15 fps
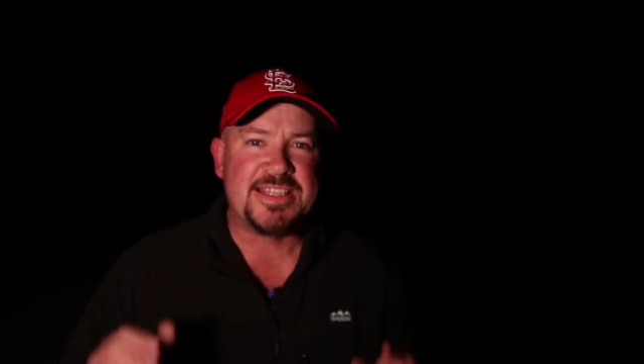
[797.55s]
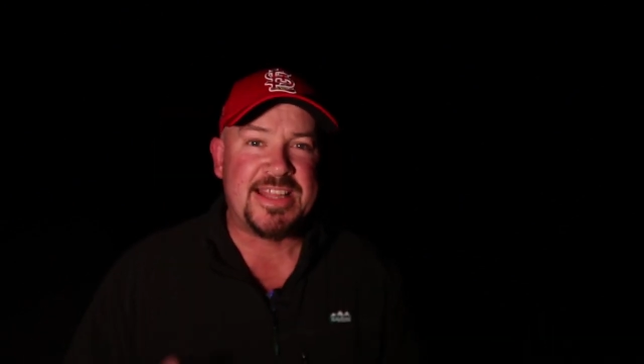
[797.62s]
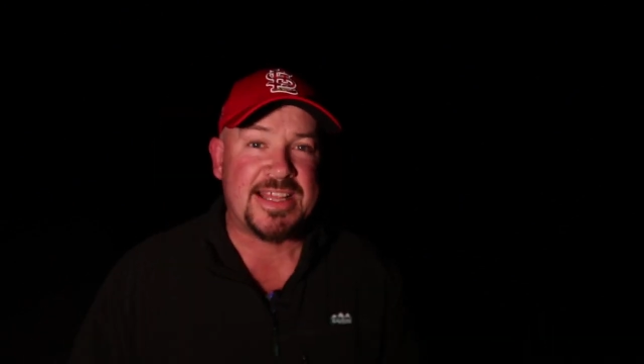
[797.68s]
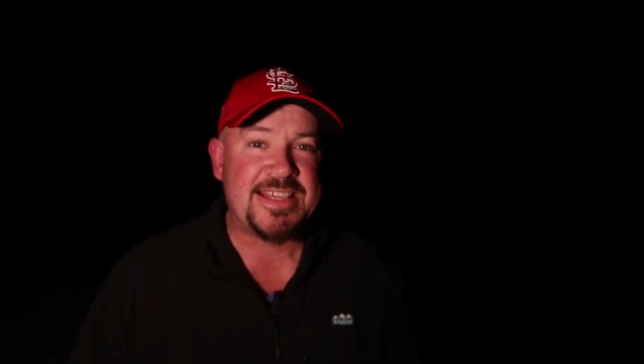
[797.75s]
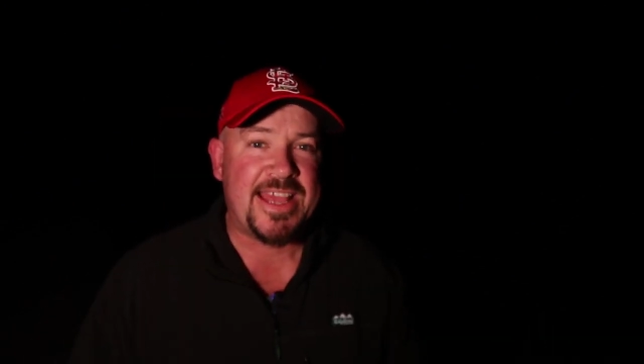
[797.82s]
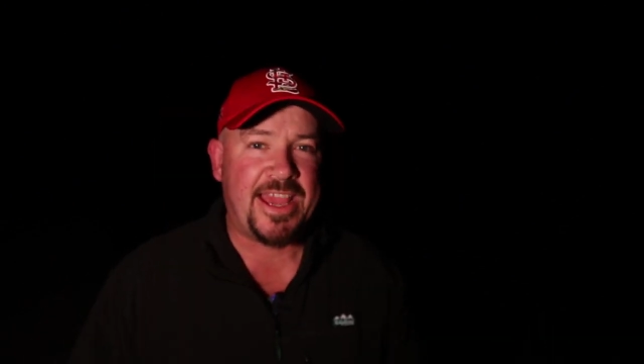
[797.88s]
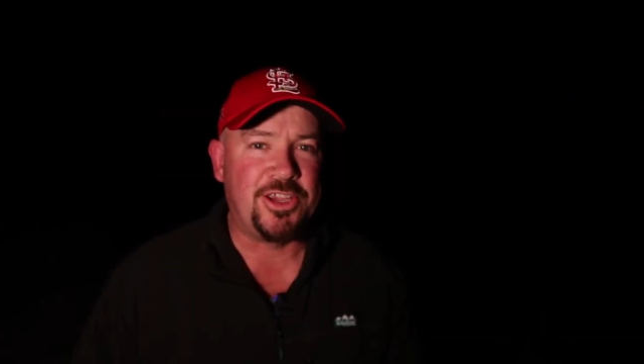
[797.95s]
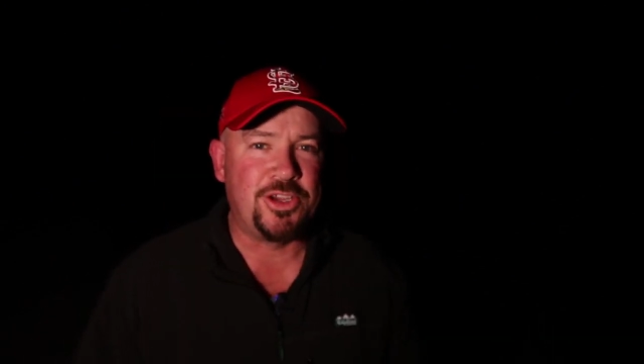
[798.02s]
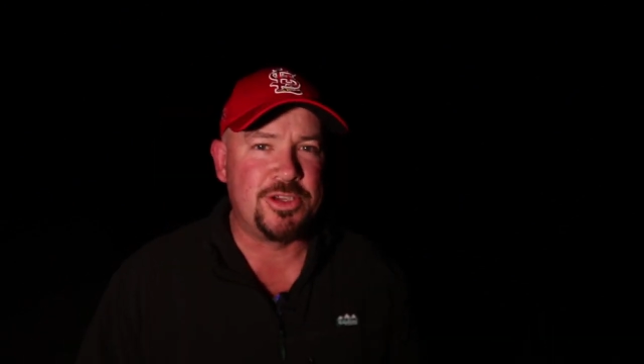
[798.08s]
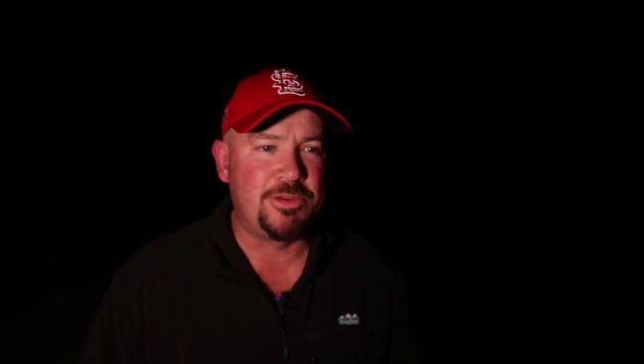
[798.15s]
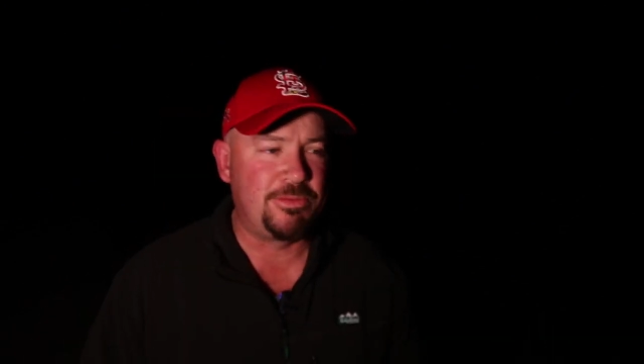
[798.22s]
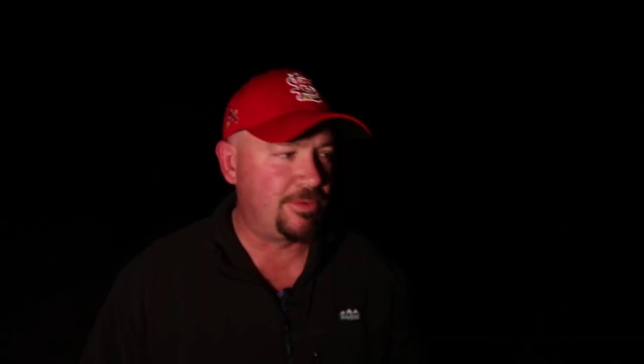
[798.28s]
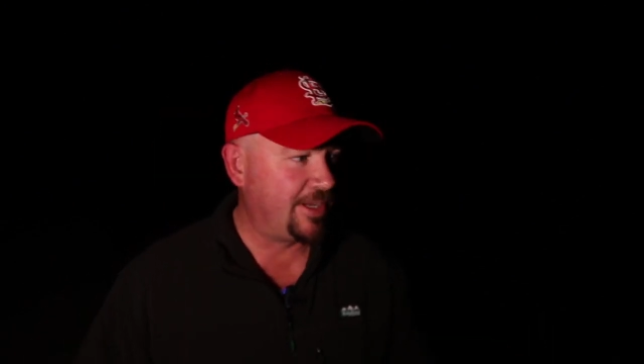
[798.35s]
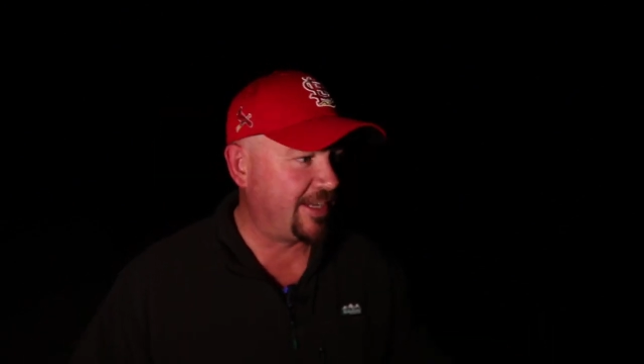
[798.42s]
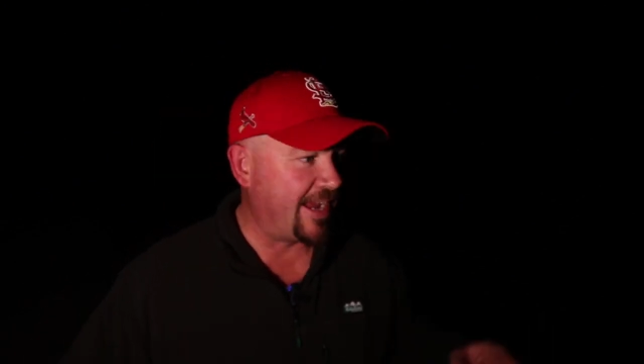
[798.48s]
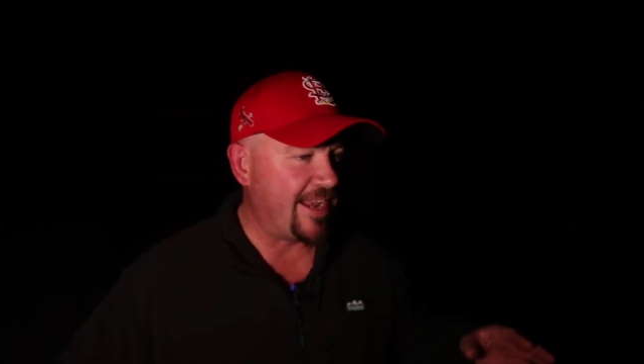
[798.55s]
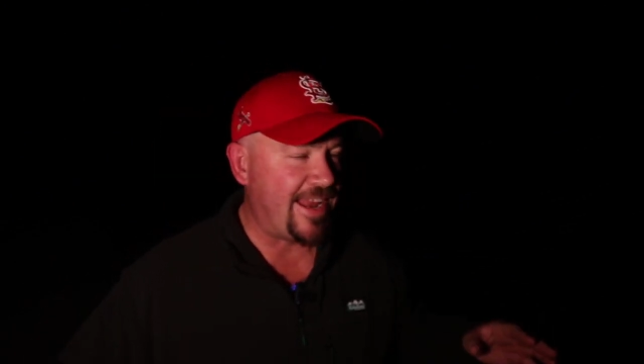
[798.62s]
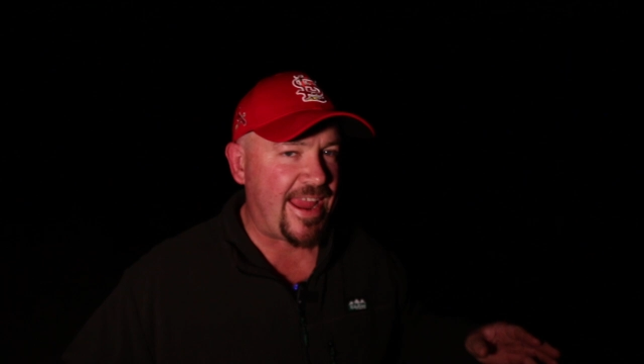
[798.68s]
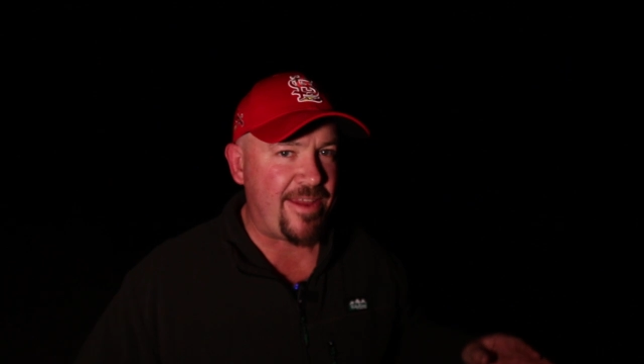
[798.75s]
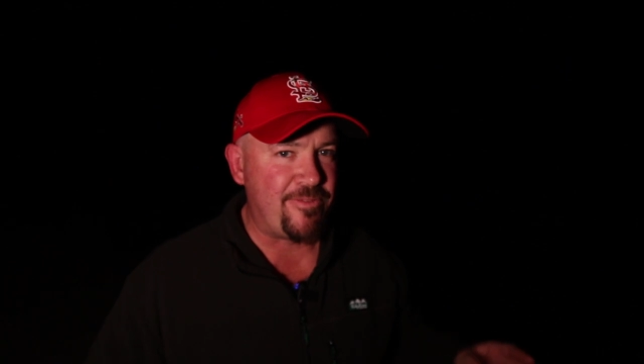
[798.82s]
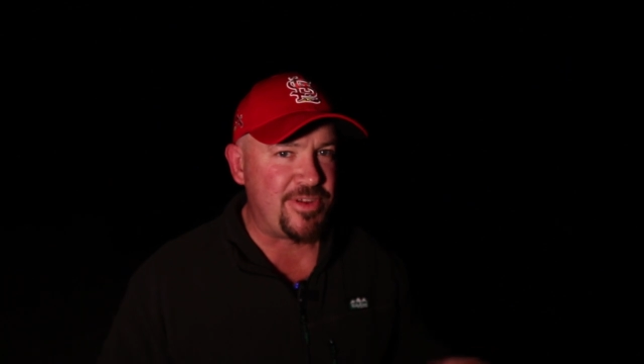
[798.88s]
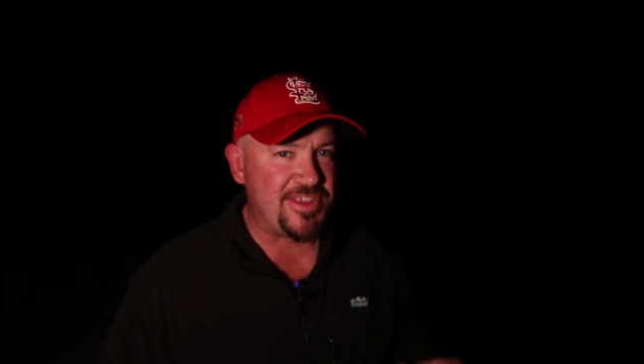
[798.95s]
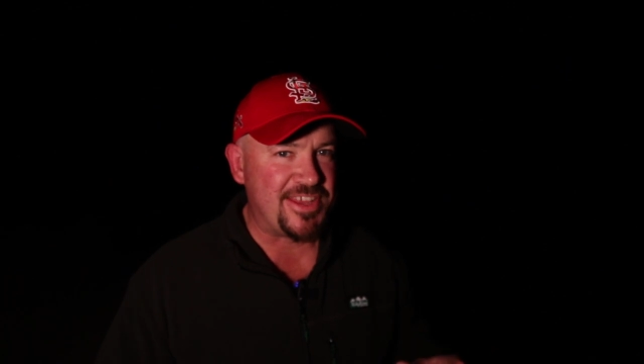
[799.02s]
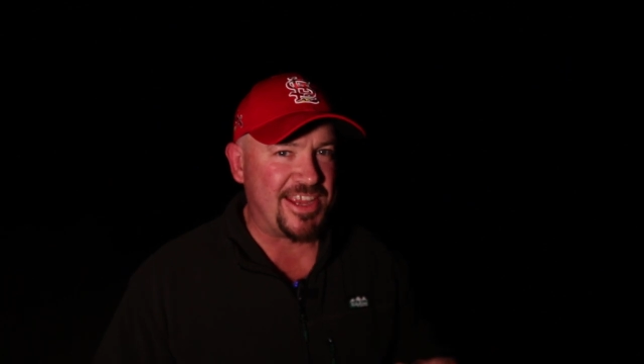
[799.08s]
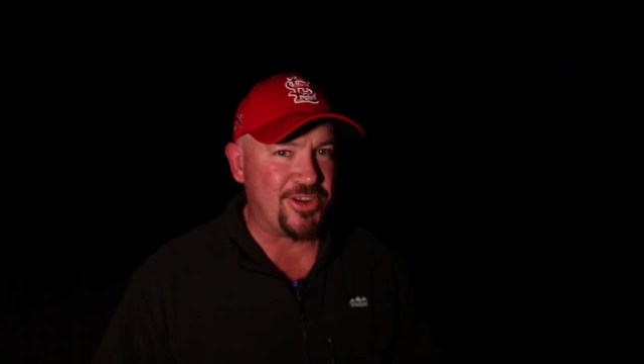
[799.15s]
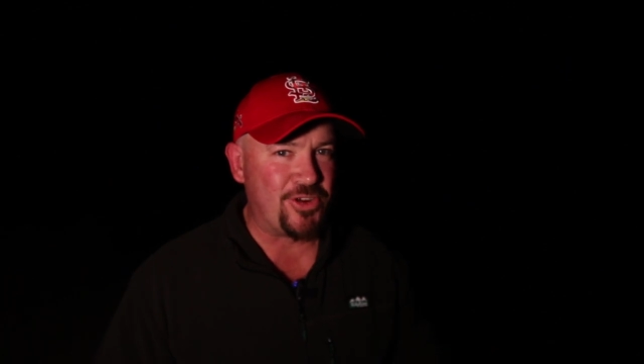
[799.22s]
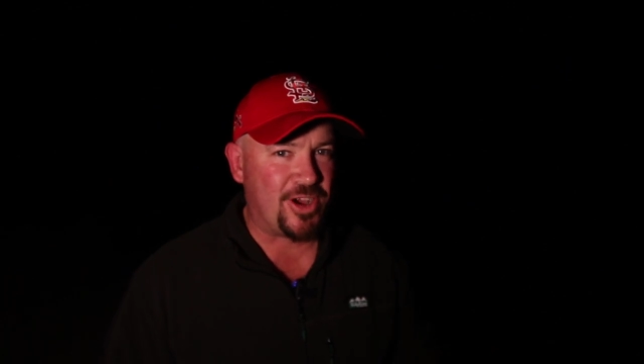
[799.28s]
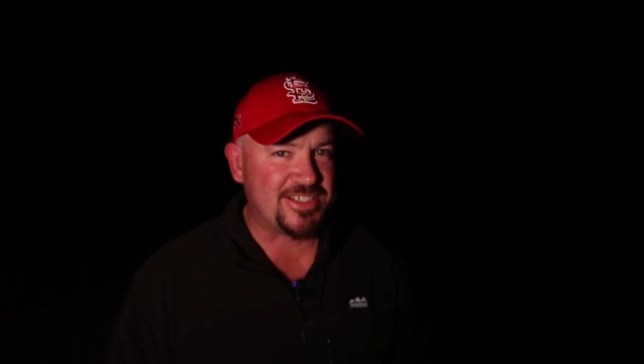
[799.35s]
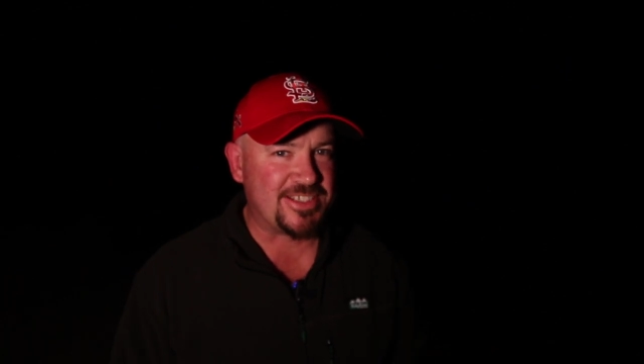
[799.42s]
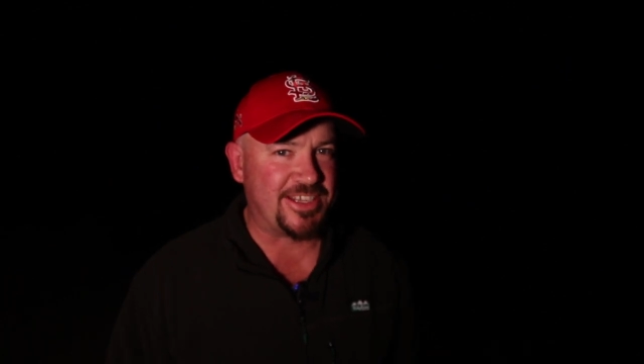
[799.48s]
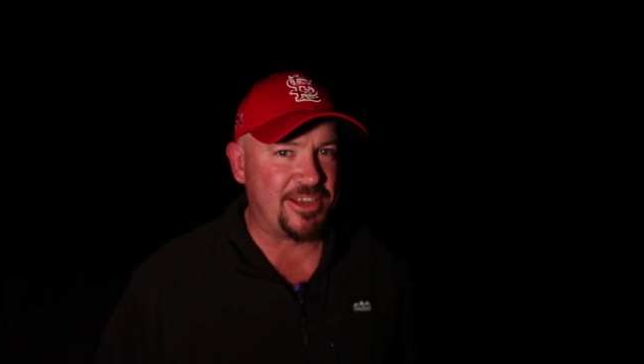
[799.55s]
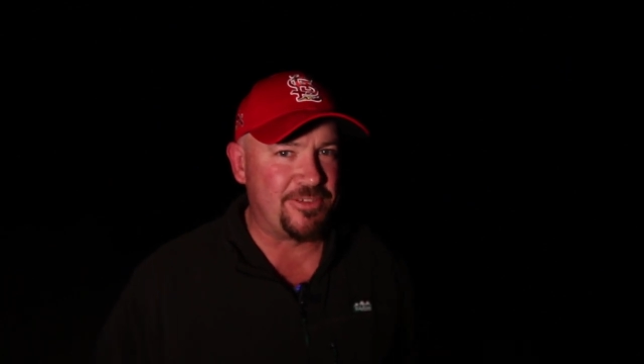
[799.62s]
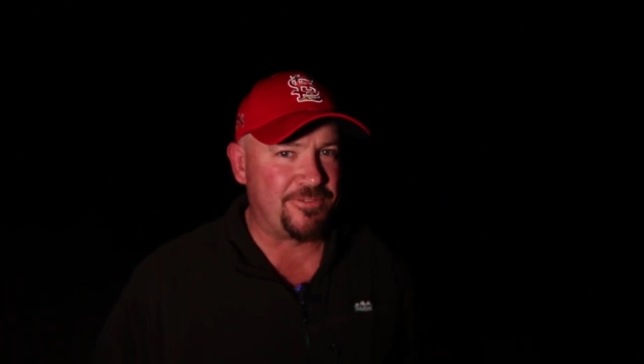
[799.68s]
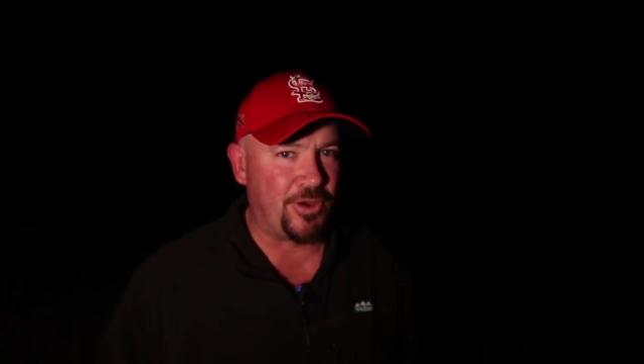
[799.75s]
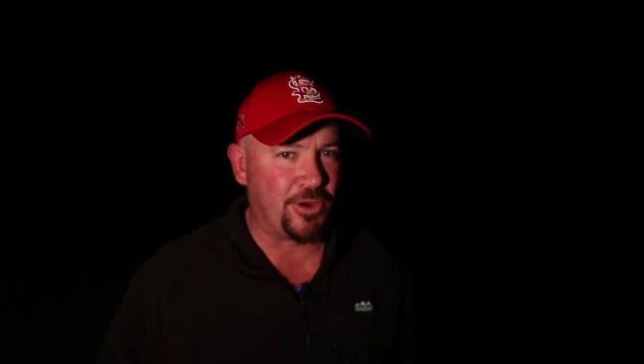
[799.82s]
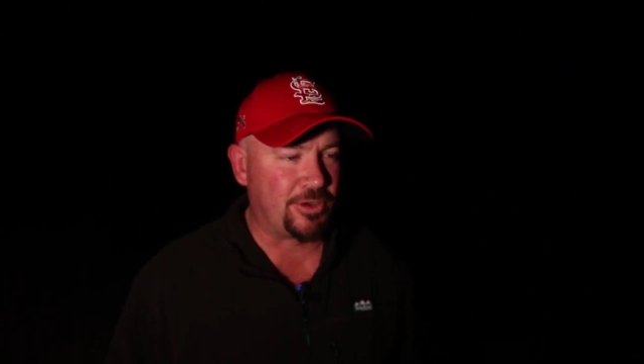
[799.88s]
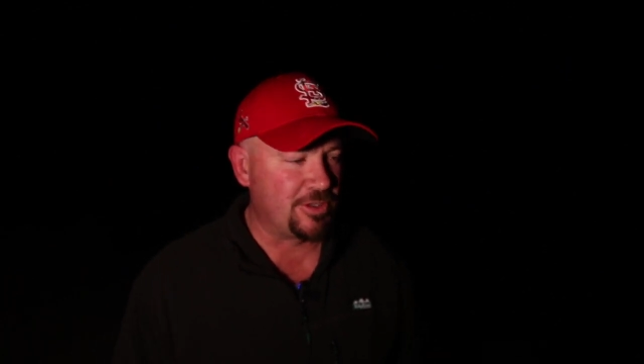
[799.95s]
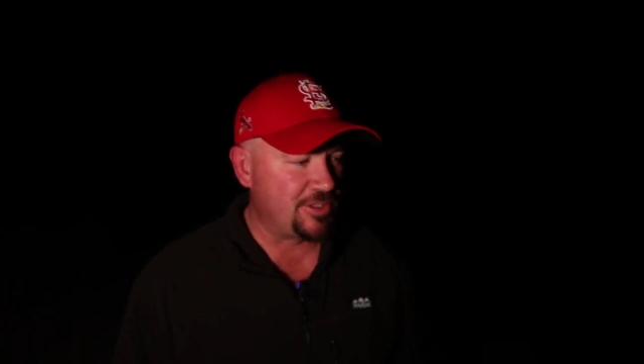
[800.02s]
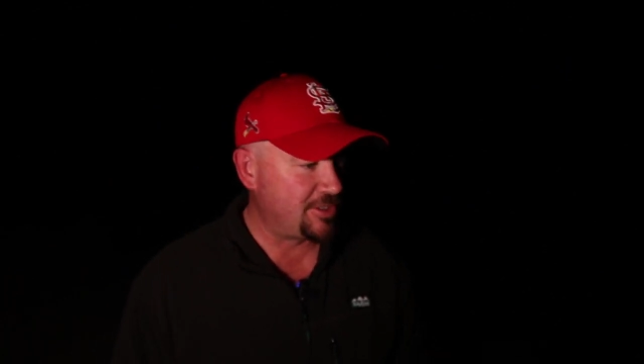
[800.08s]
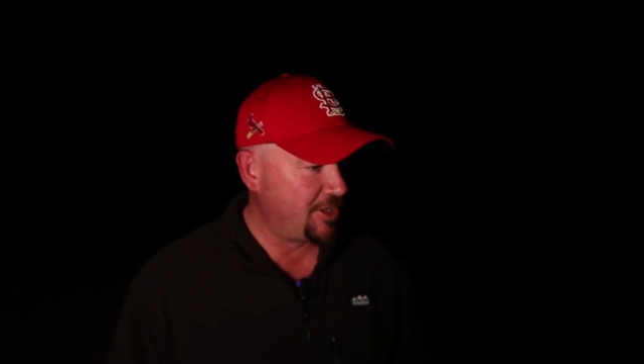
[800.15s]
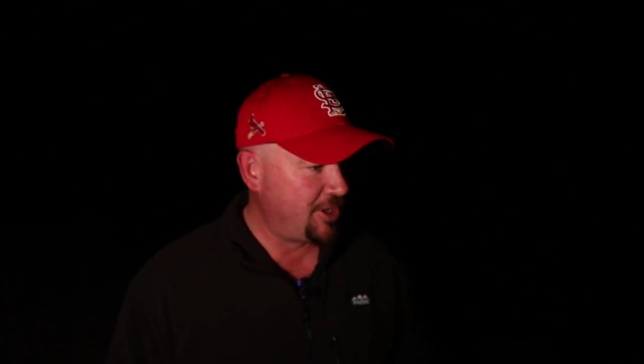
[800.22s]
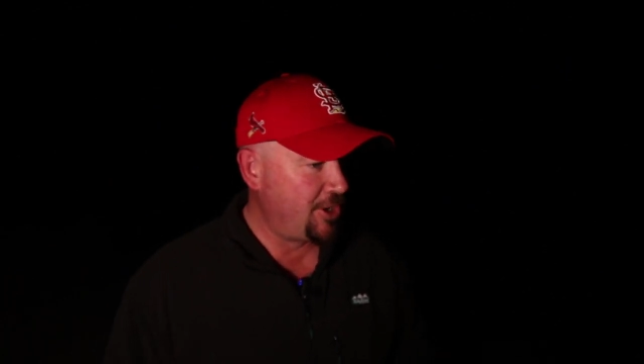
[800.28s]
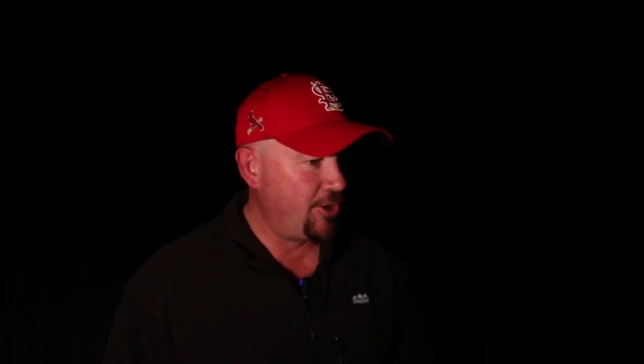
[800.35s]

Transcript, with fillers: that's how you get everything nicely in focus